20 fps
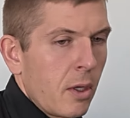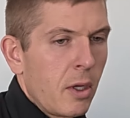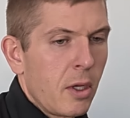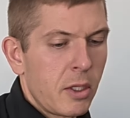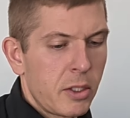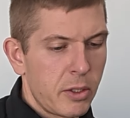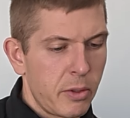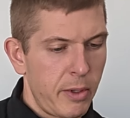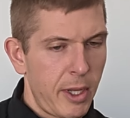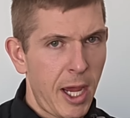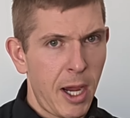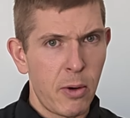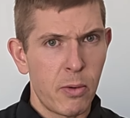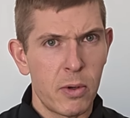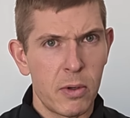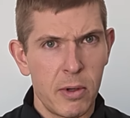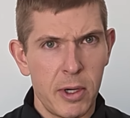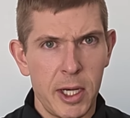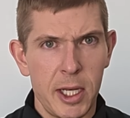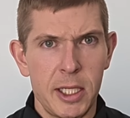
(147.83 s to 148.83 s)
So now
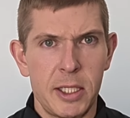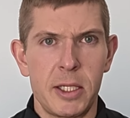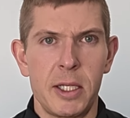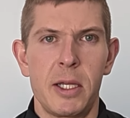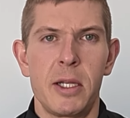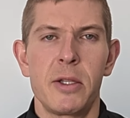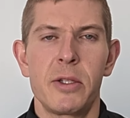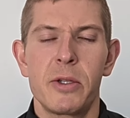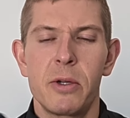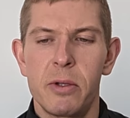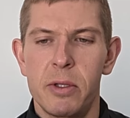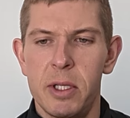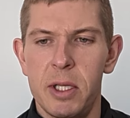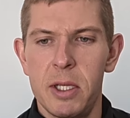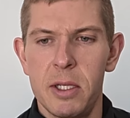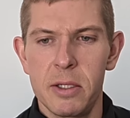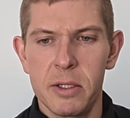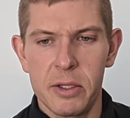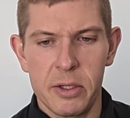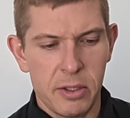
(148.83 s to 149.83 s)
we're ready to insert
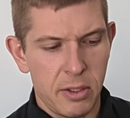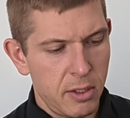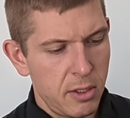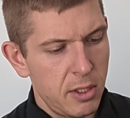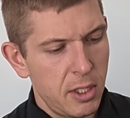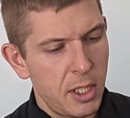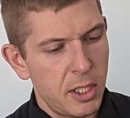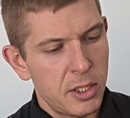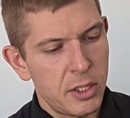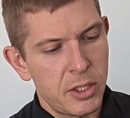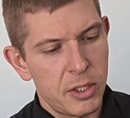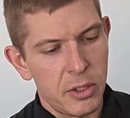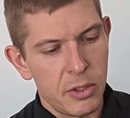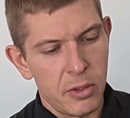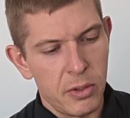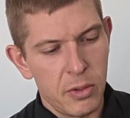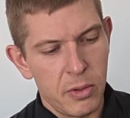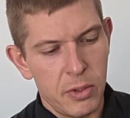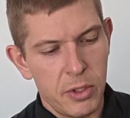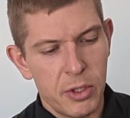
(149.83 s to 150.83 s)
these
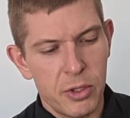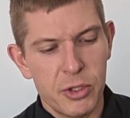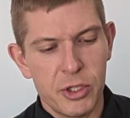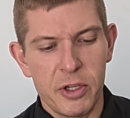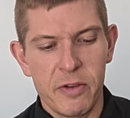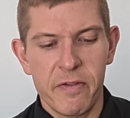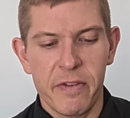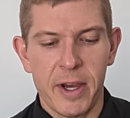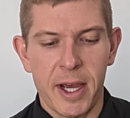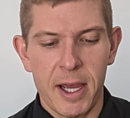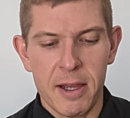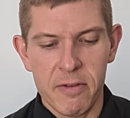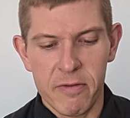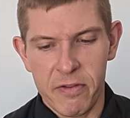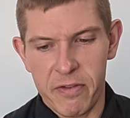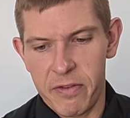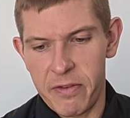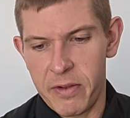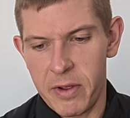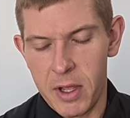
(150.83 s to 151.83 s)
into your
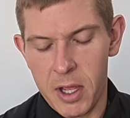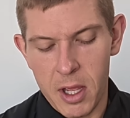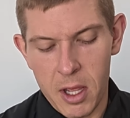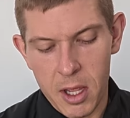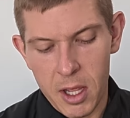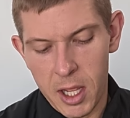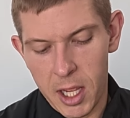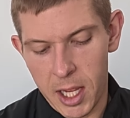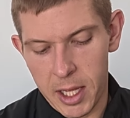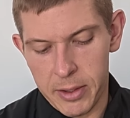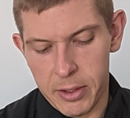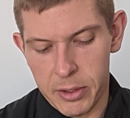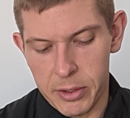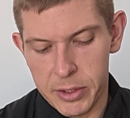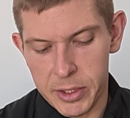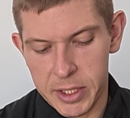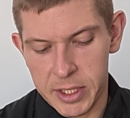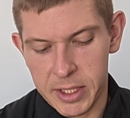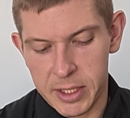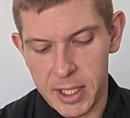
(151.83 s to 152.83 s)
G5, and they'll
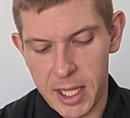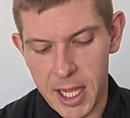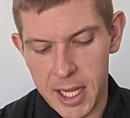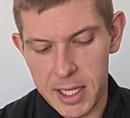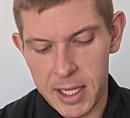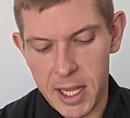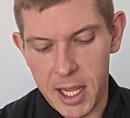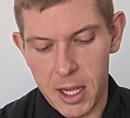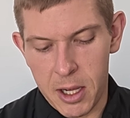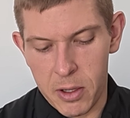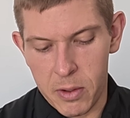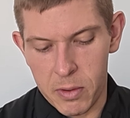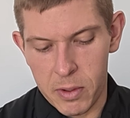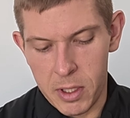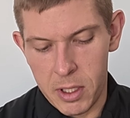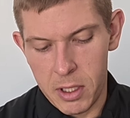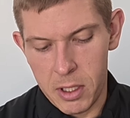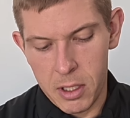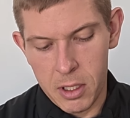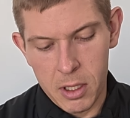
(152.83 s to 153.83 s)
just slide
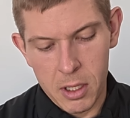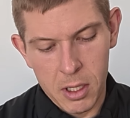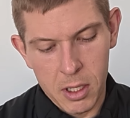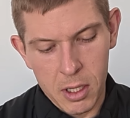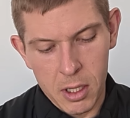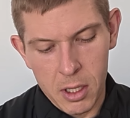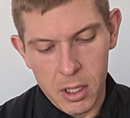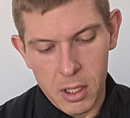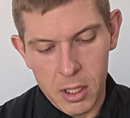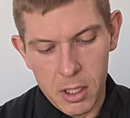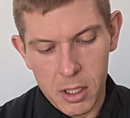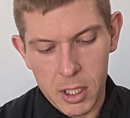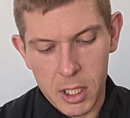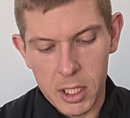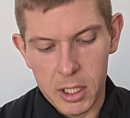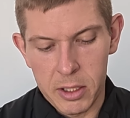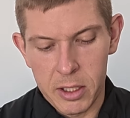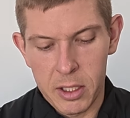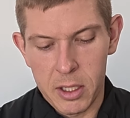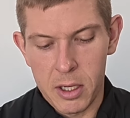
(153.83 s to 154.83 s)
down
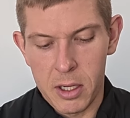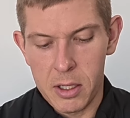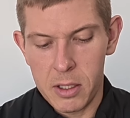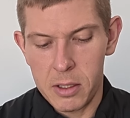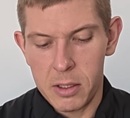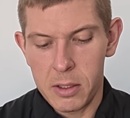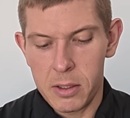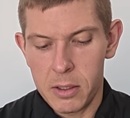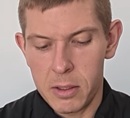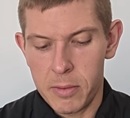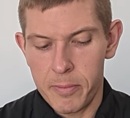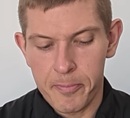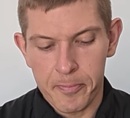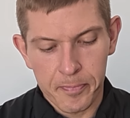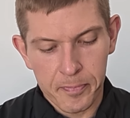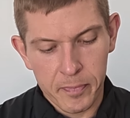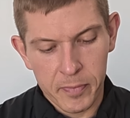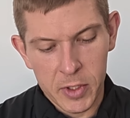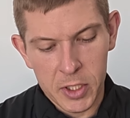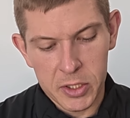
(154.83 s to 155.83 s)
in there
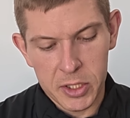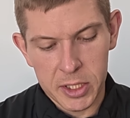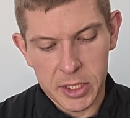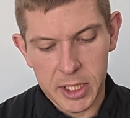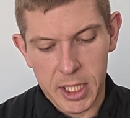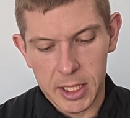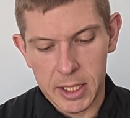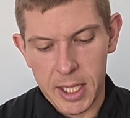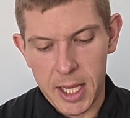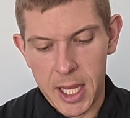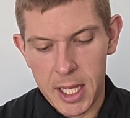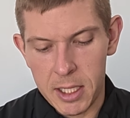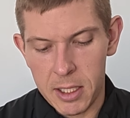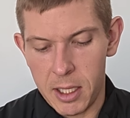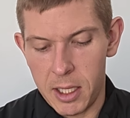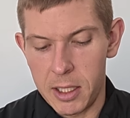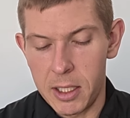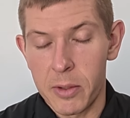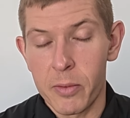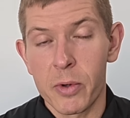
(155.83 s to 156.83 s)
just like that.
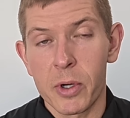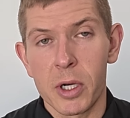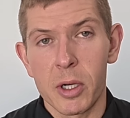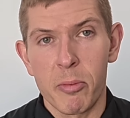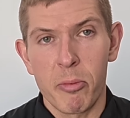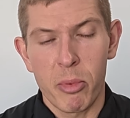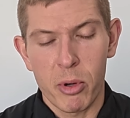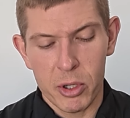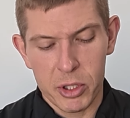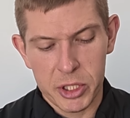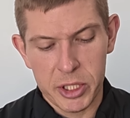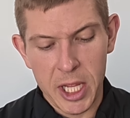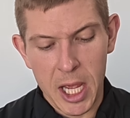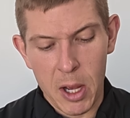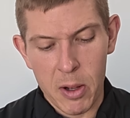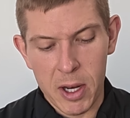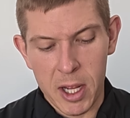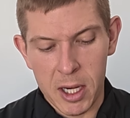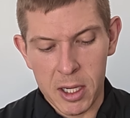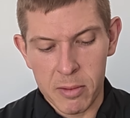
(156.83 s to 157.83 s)
And then we're going to push
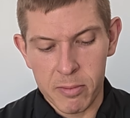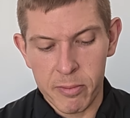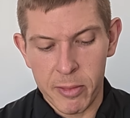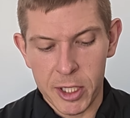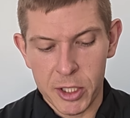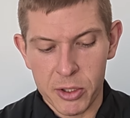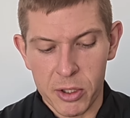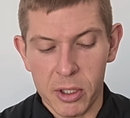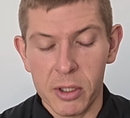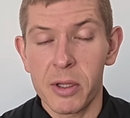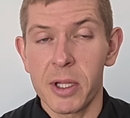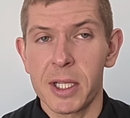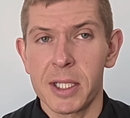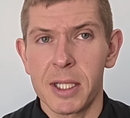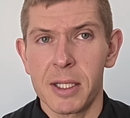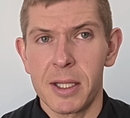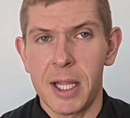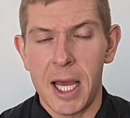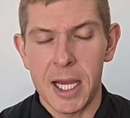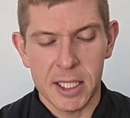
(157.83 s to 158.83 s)
down on them, make sure it clicks
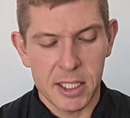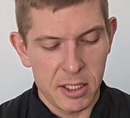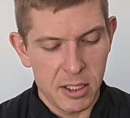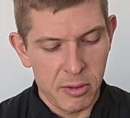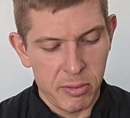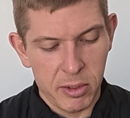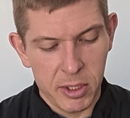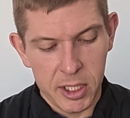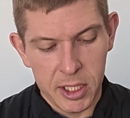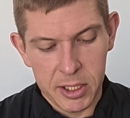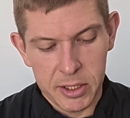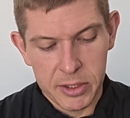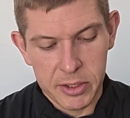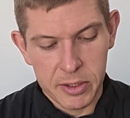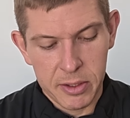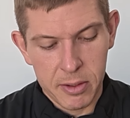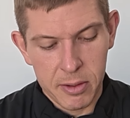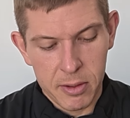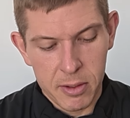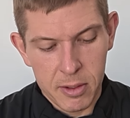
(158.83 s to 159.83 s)
and locks into
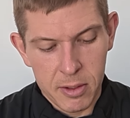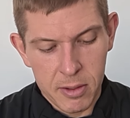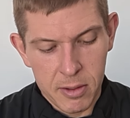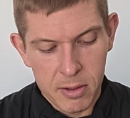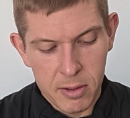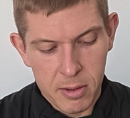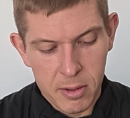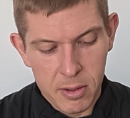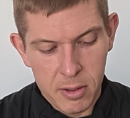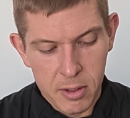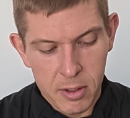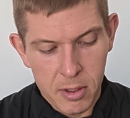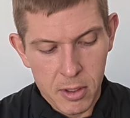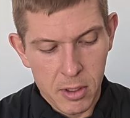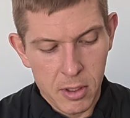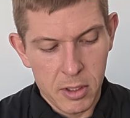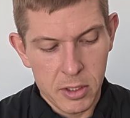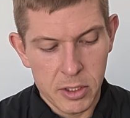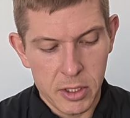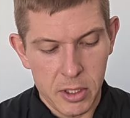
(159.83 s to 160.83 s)
place.
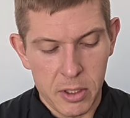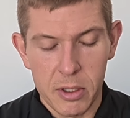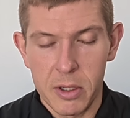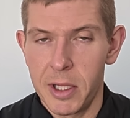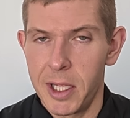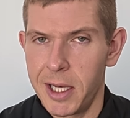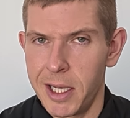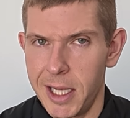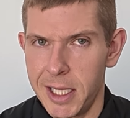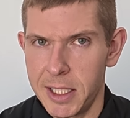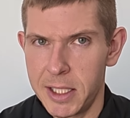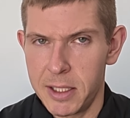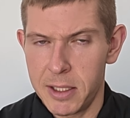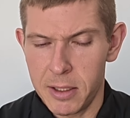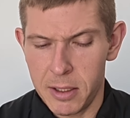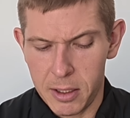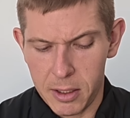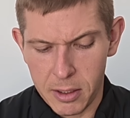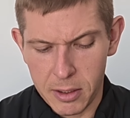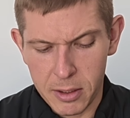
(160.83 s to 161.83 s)
So you hear that nice
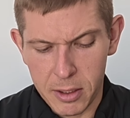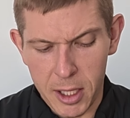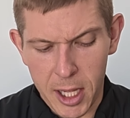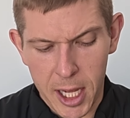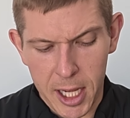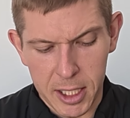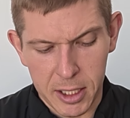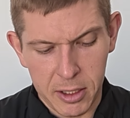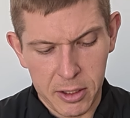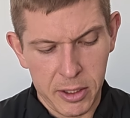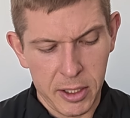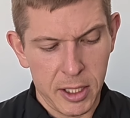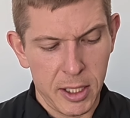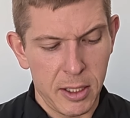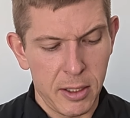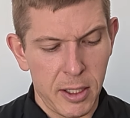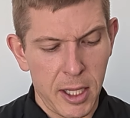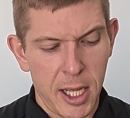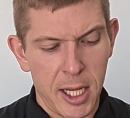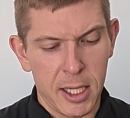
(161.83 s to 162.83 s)
click
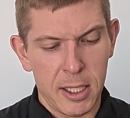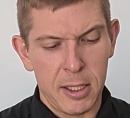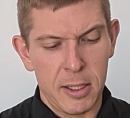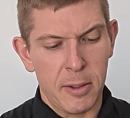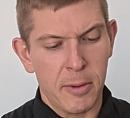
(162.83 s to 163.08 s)
and lock.